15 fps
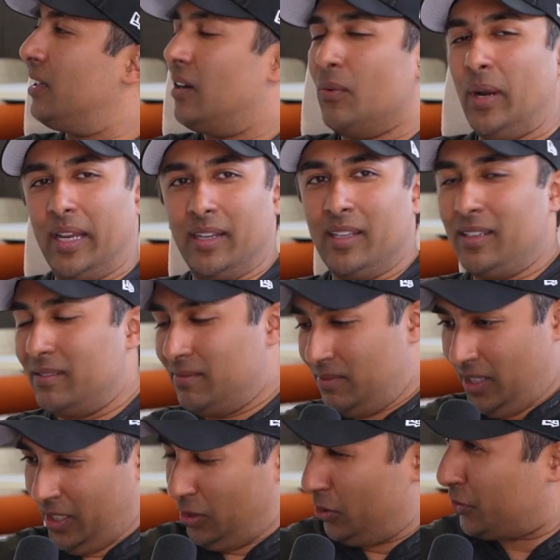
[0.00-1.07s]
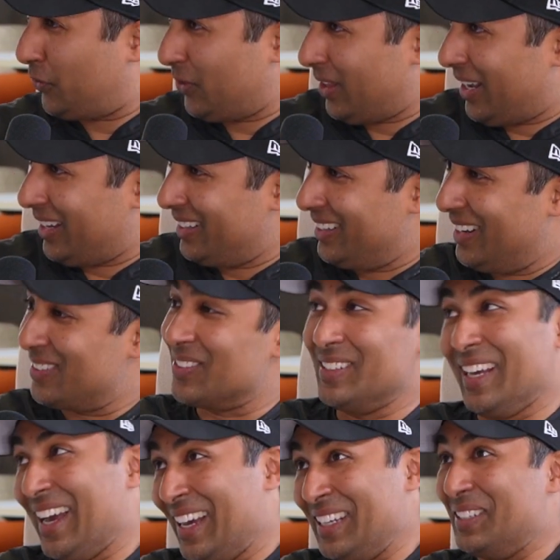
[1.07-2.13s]
wait, he looks for that? I said,
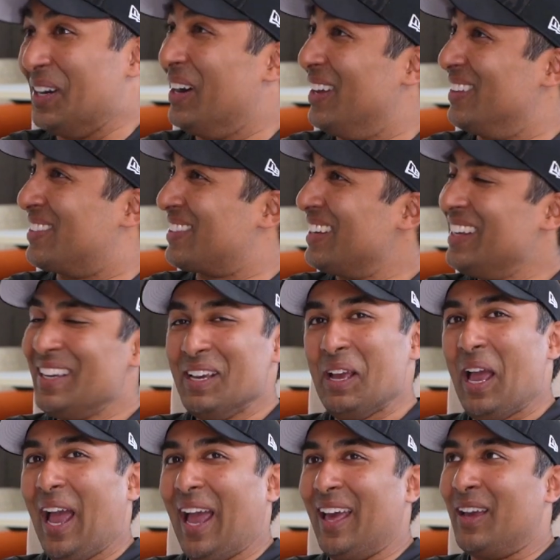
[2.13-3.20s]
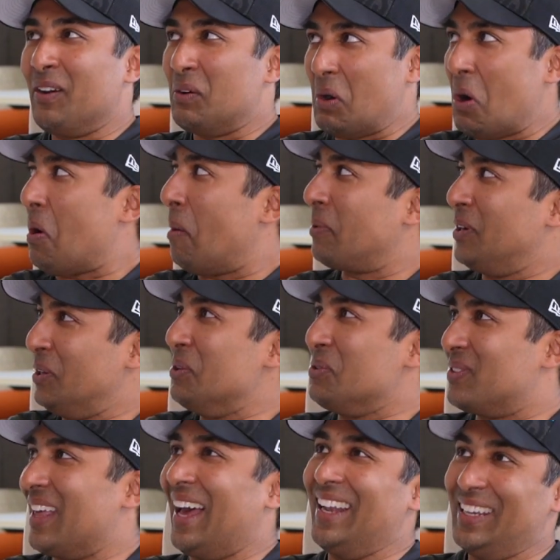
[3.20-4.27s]
yeah, he does. I'm going to
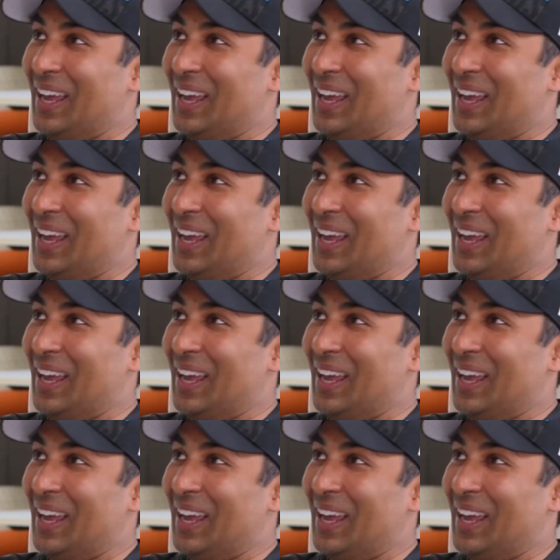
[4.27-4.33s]
use that.